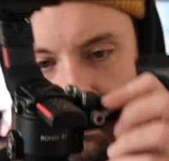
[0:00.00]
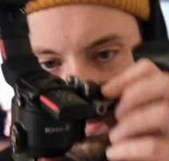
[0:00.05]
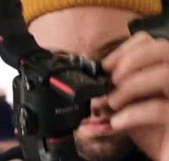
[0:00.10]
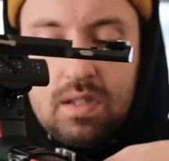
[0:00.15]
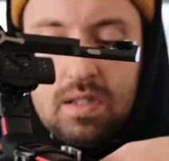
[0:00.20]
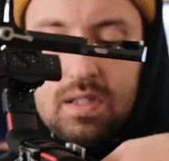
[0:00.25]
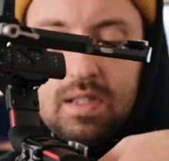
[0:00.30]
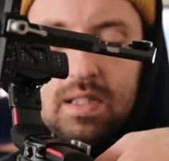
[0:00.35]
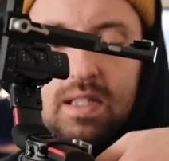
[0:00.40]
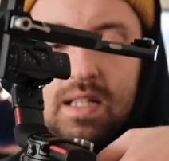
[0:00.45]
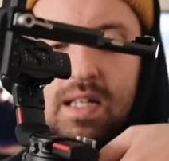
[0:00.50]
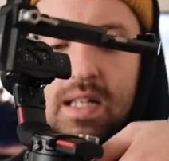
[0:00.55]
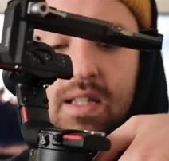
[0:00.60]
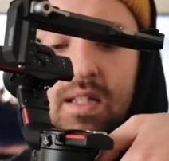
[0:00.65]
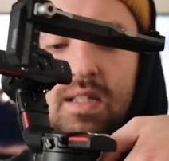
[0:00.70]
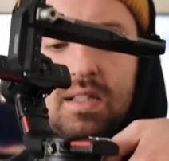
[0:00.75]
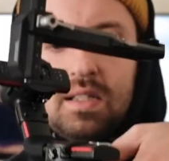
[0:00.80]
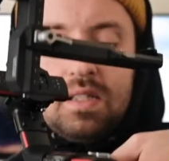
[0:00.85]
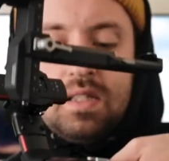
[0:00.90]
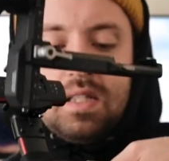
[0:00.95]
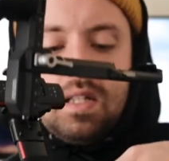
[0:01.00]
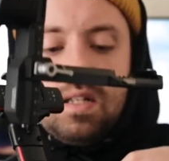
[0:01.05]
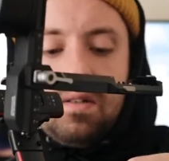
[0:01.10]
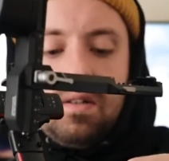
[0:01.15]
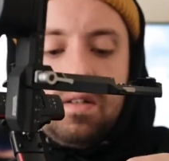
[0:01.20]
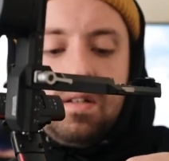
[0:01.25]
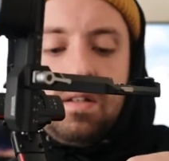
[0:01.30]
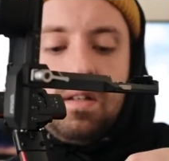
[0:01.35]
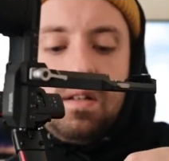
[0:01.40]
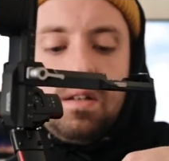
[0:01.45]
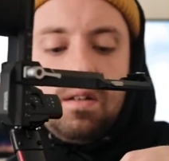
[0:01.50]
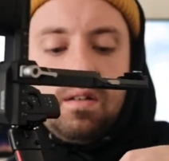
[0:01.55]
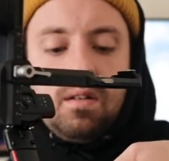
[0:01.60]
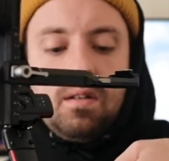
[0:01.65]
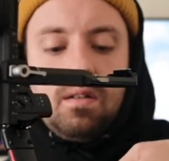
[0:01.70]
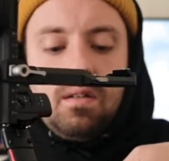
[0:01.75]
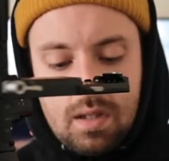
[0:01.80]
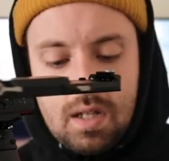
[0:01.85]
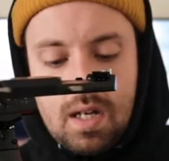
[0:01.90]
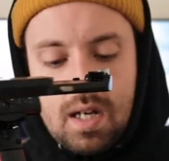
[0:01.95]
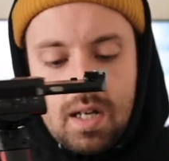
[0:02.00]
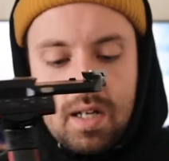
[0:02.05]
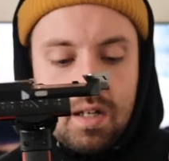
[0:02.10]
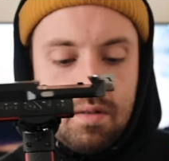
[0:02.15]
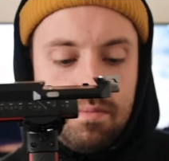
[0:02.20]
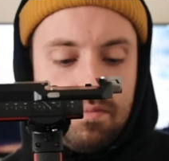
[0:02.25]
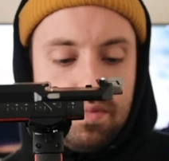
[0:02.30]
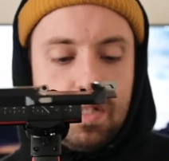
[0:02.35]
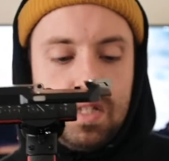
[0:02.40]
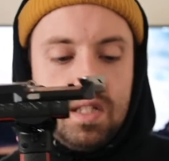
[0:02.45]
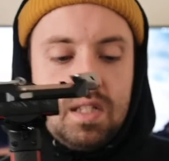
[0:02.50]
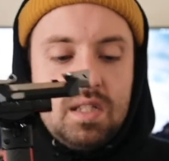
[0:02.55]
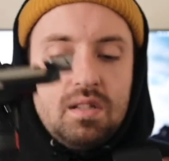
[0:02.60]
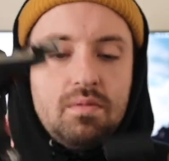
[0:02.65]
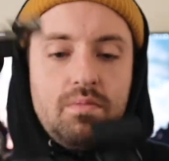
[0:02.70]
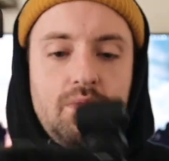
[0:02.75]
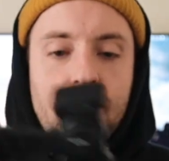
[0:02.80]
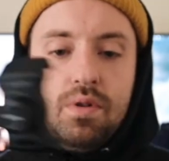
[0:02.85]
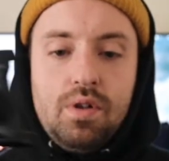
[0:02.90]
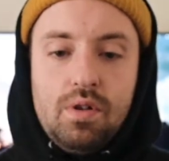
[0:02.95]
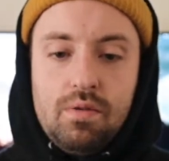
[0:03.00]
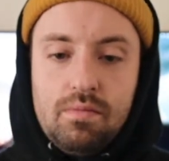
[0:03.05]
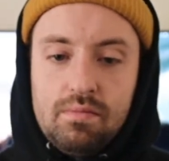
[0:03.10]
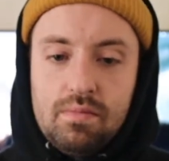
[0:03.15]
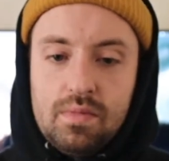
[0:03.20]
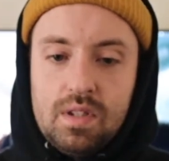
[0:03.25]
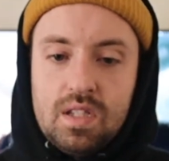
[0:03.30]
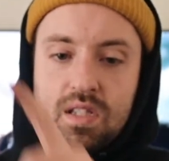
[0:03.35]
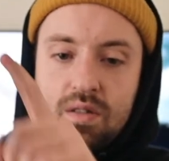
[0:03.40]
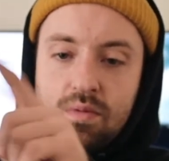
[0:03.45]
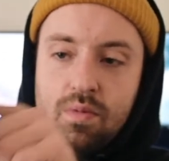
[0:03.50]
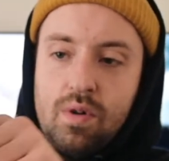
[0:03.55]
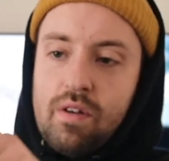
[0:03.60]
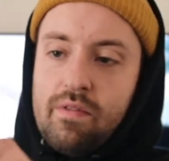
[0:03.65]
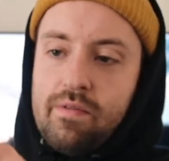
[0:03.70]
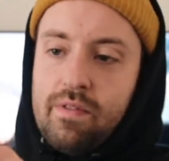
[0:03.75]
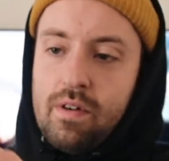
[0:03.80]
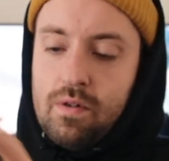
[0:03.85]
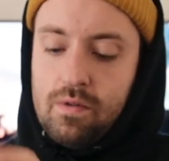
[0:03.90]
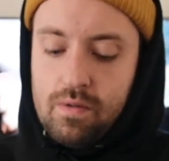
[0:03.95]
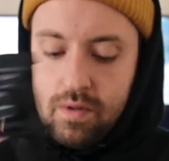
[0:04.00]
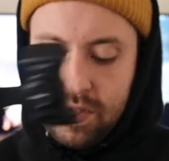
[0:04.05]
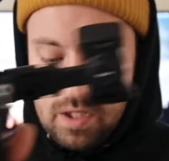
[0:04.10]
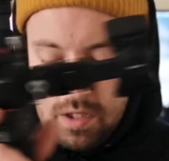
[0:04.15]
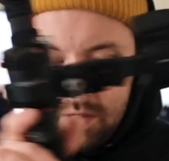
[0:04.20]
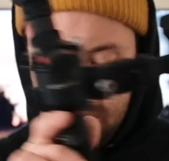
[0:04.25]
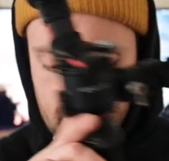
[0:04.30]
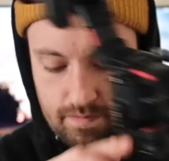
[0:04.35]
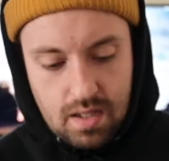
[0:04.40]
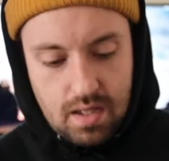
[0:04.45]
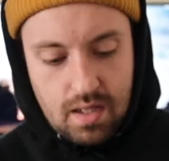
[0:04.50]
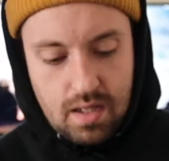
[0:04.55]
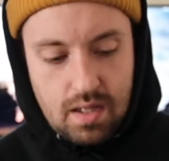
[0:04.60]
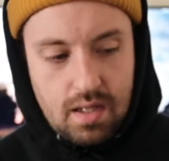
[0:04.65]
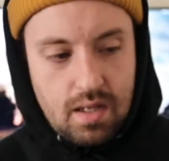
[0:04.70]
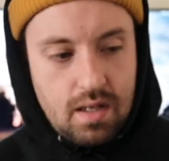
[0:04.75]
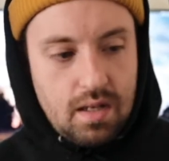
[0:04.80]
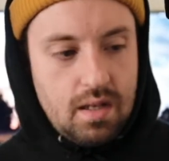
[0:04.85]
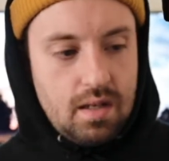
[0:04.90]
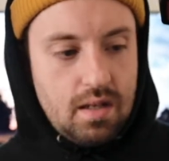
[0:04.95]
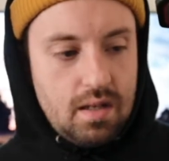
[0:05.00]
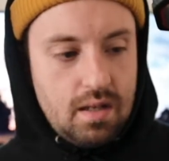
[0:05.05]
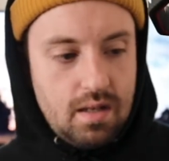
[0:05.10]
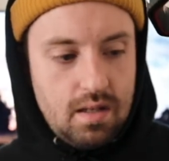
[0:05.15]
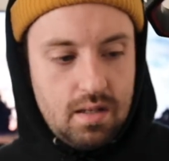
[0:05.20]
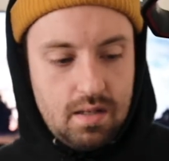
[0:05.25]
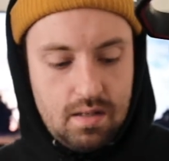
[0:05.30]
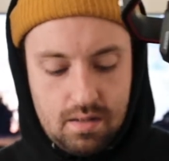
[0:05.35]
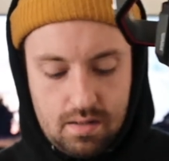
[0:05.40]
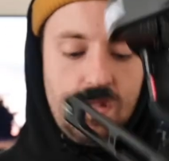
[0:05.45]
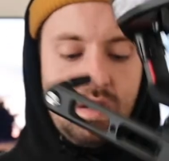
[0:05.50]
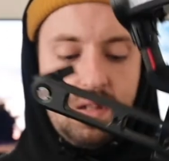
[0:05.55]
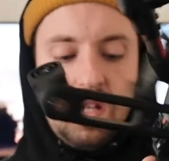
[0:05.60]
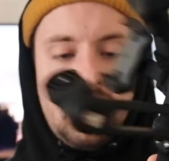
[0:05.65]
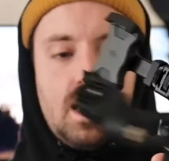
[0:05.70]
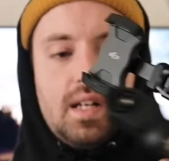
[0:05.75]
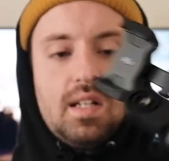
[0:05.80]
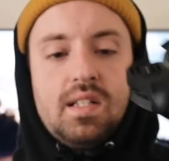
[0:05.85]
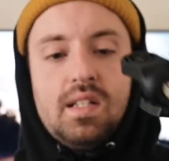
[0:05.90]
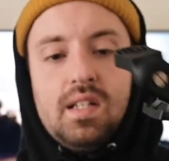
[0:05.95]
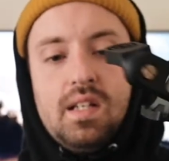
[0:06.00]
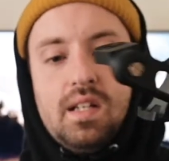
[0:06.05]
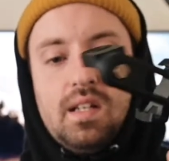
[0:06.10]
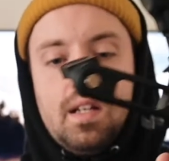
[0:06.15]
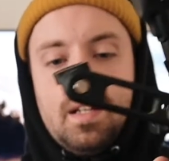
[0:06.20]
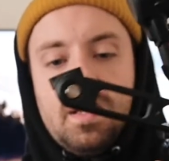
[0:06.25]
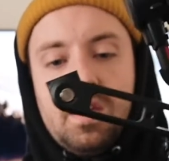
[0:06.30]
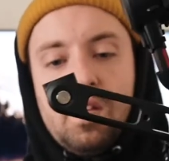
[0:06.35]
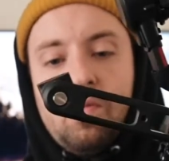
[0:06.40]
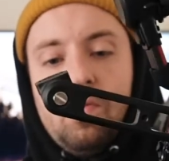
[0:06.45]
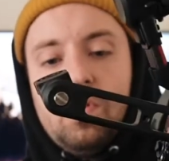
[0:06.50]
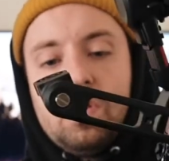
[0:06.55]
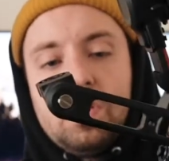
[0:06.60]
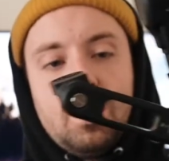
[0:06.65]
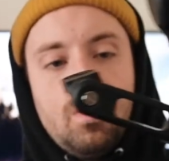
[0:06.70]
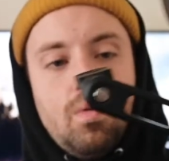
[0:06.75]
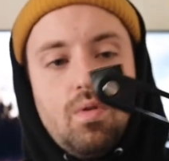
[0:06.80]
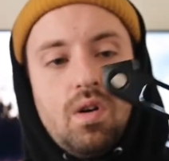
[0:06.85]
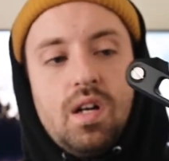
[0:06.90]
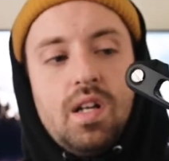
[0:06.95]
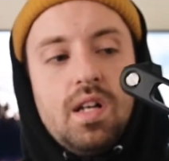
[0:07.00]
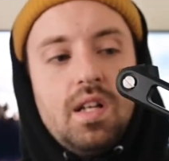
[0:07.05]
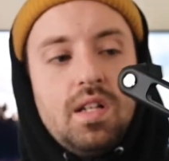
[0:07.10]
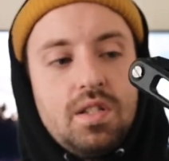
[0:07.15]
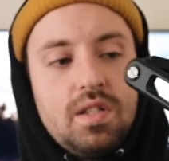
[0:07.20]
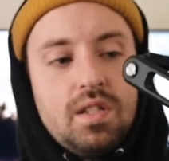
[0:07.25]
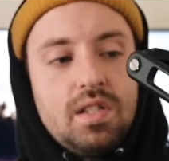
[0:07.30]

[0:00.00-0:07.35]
Slide this down in here, lock it in place, boom, this is where your phone would go, and then locked in. And then once you want it into